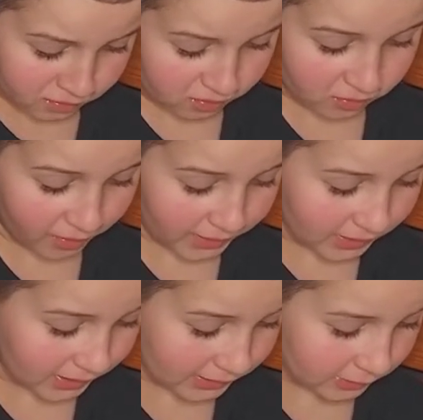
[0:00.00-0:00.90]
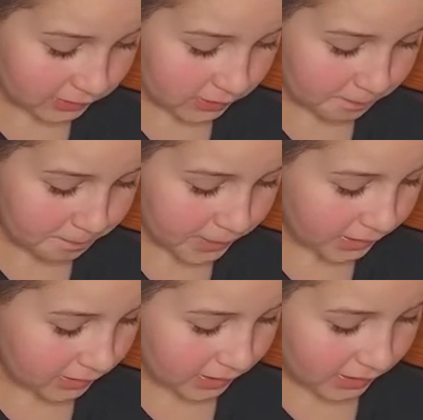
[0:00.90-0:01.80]
Grandad looked a
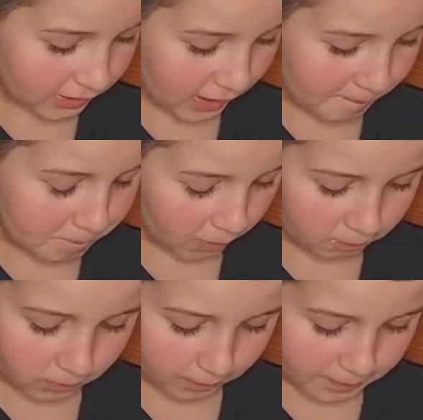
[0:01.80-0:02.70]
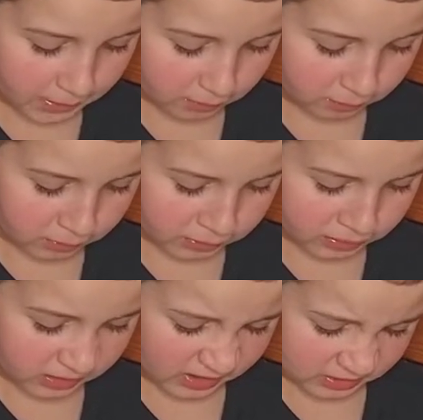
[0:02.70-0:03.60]
bit like a bumblebee with
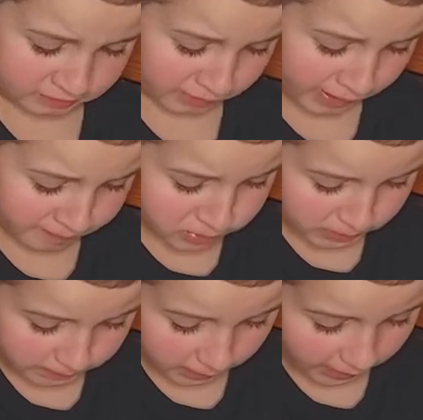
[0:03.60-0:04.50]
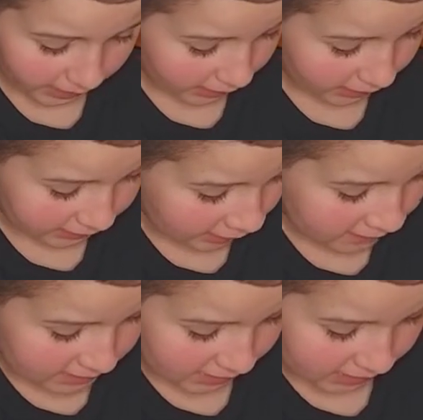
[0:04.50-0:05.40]
the stripes, but I
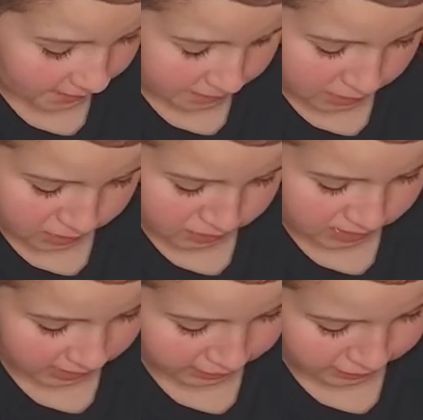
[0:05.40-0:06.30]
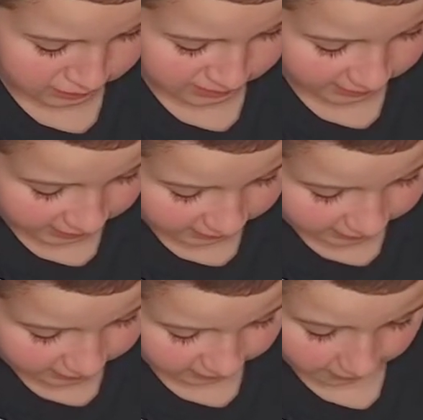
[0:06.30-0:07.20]
didn't say that because I could
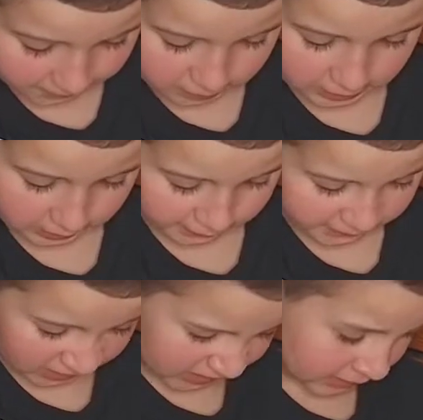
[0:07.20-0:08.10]
see how much he loved it.